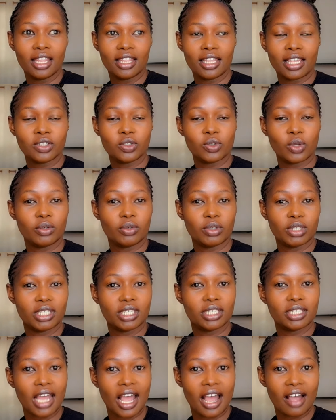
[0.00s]
That's when we
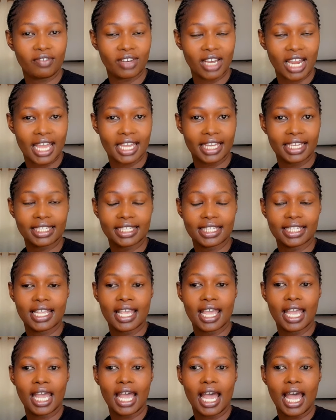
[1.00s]
didn't have lights,
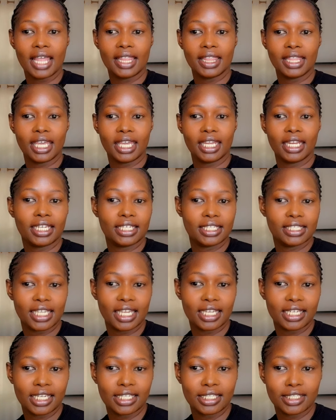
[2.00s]
and then I
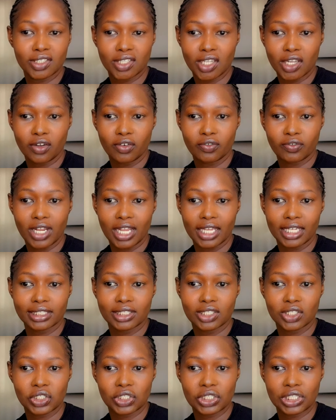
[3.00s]
decided, instead of like
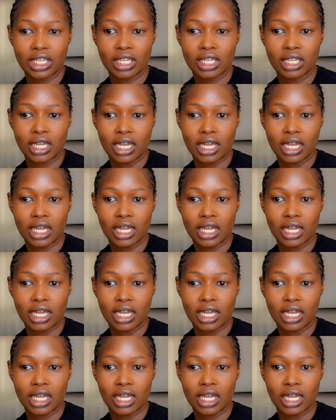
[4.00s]
just